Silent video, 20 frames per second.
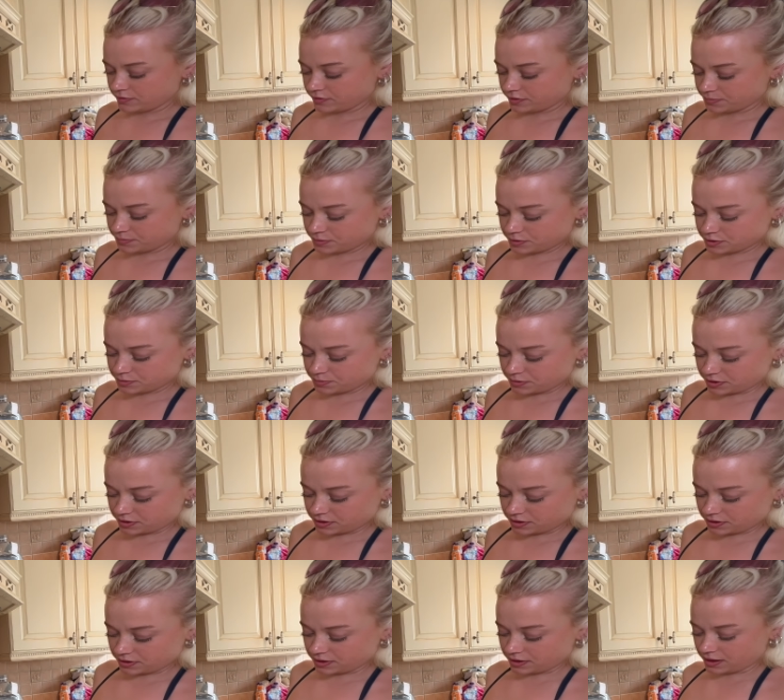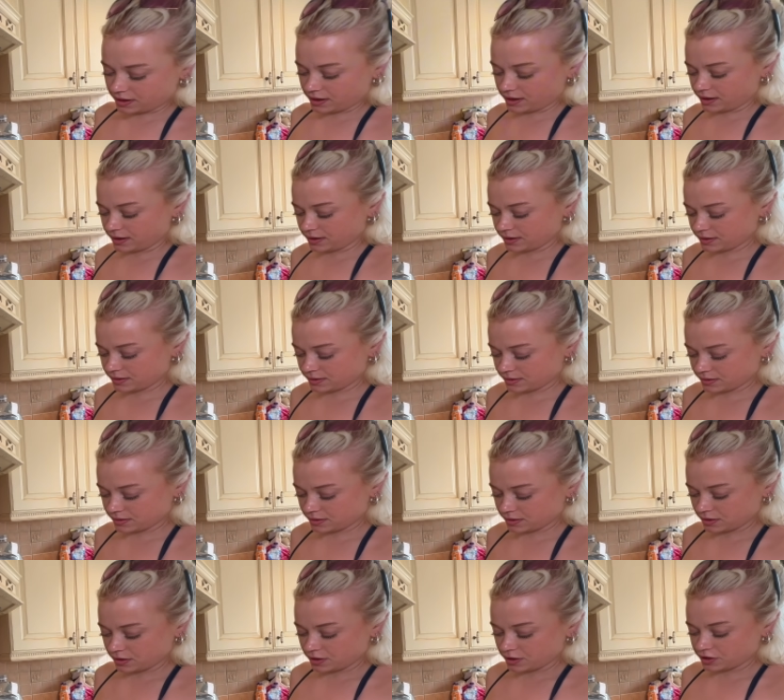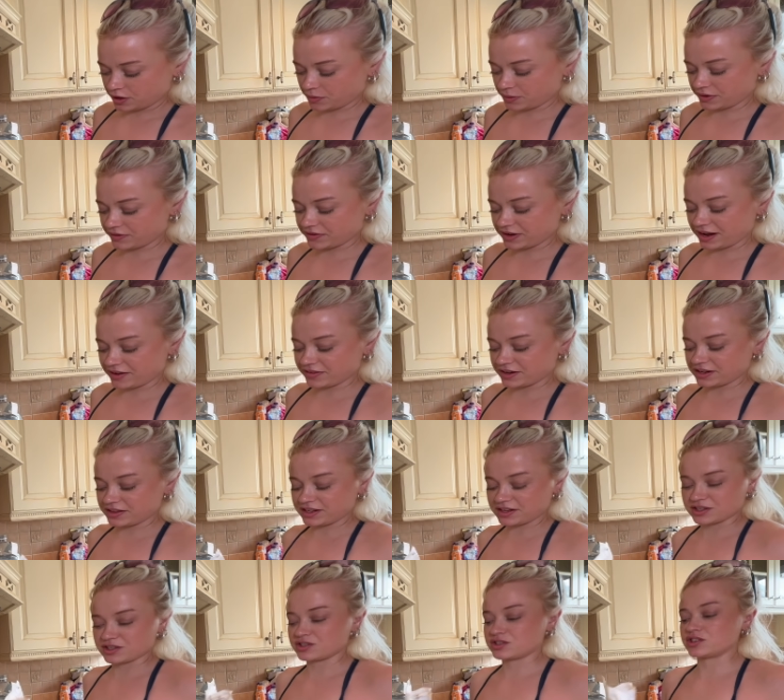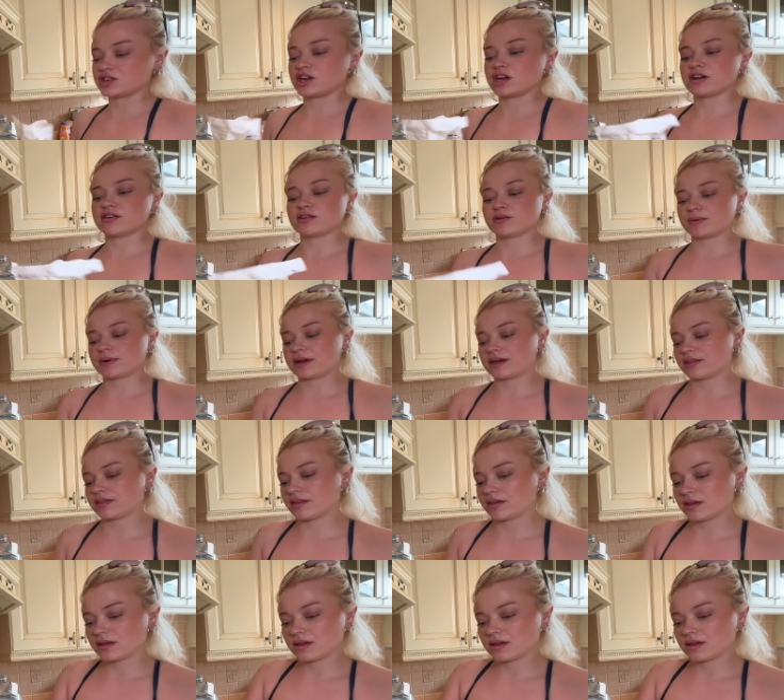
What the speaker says: Put a sprinkle in there. Don't even have anything to stir it with.